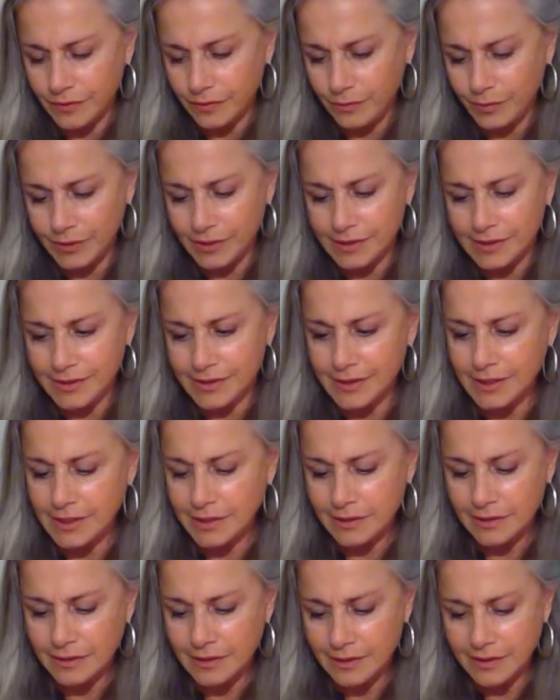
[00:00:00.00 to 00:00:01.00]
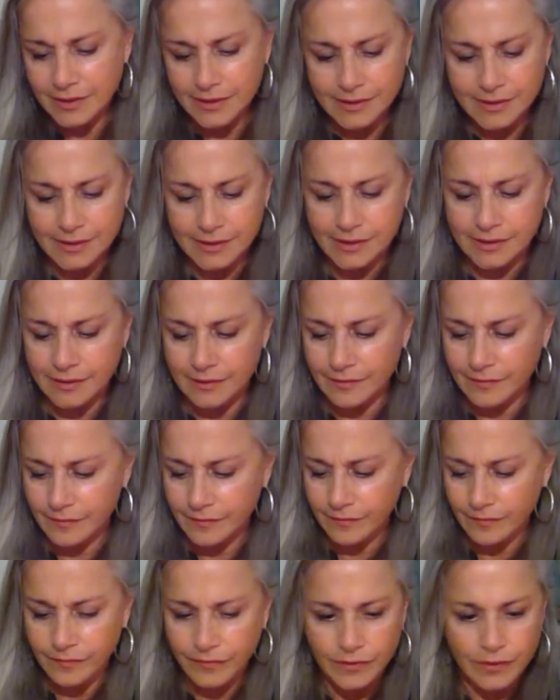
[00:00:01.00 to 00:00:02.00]
What seated this?
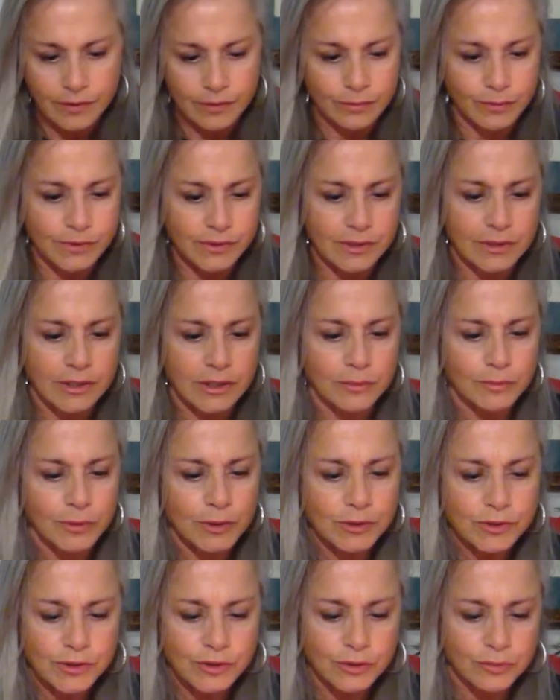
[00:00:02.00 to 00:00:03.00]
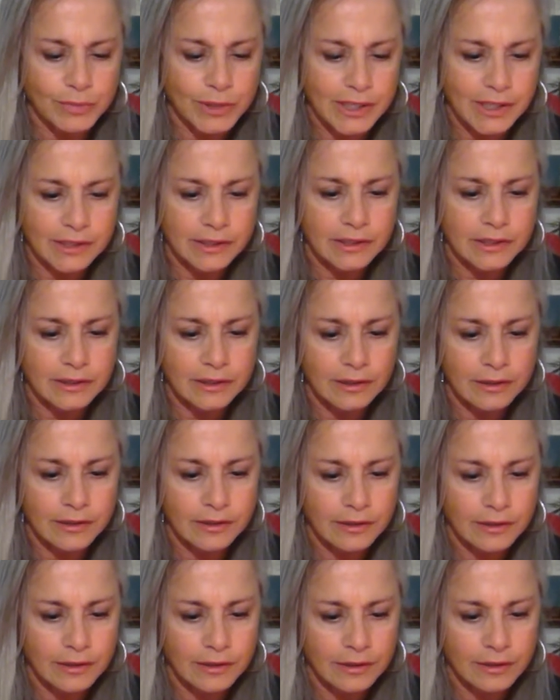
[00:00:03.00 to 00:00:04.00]
What's in the emotional body?
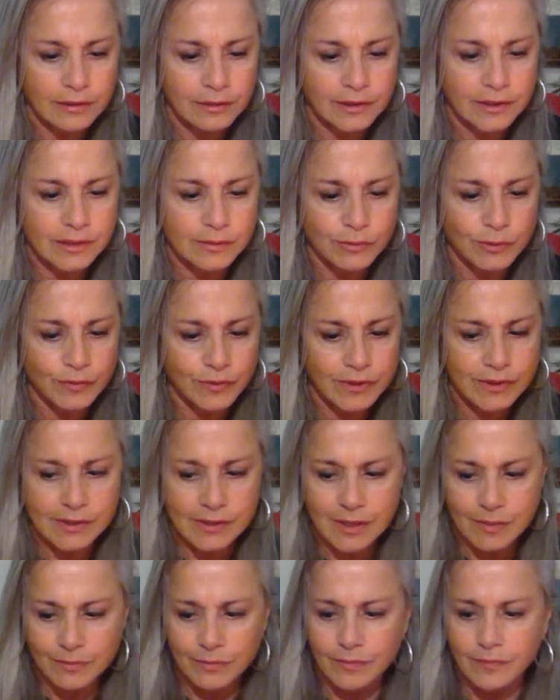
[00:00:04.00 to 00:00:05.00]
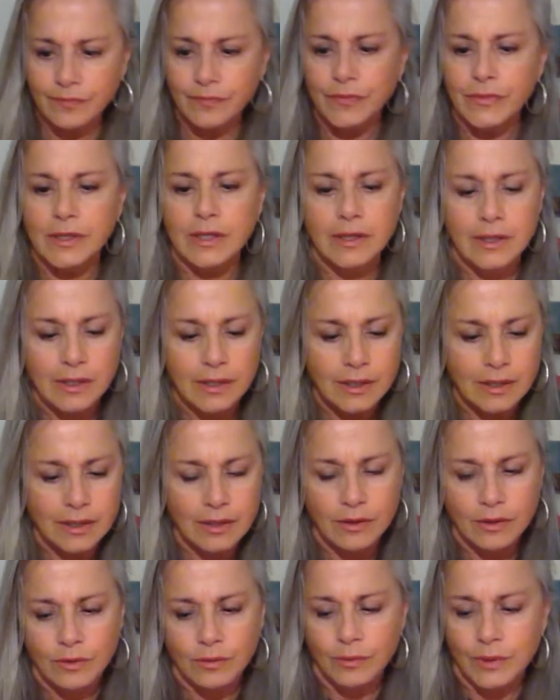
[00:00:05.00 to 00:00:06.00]
Let's move this up.
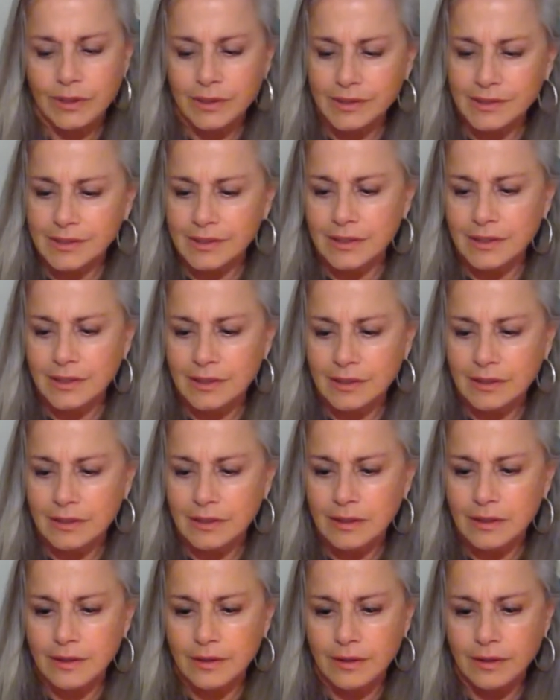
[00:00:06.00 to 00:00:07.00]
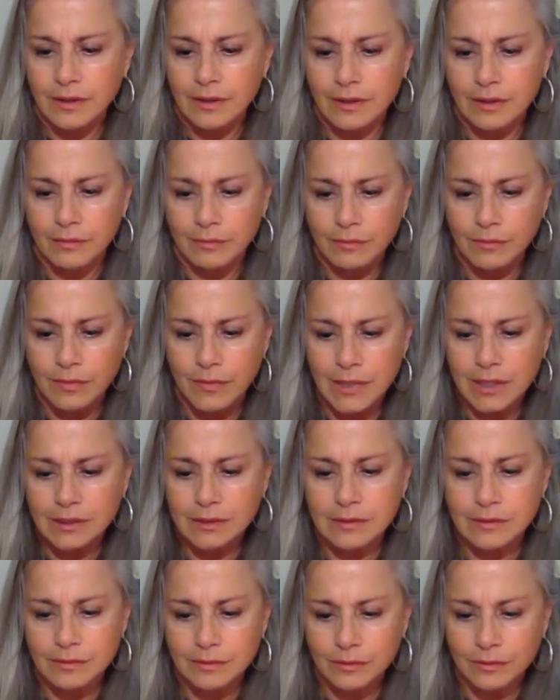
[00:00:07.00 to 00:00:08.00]
What is in the
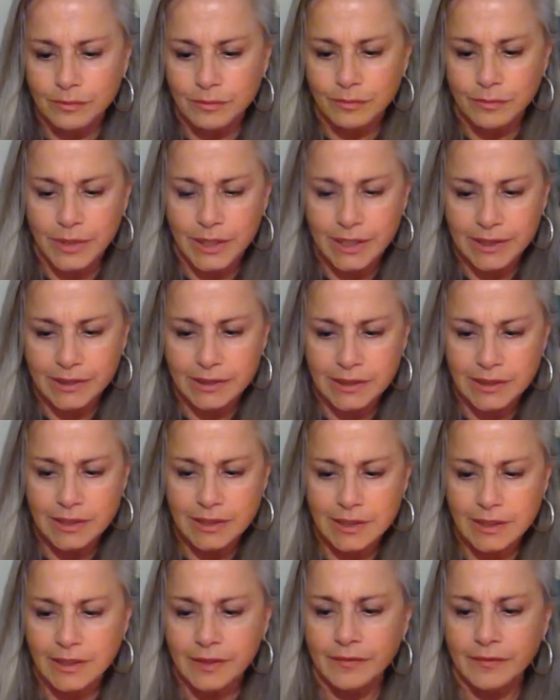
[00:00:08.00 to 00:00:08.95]
mental body?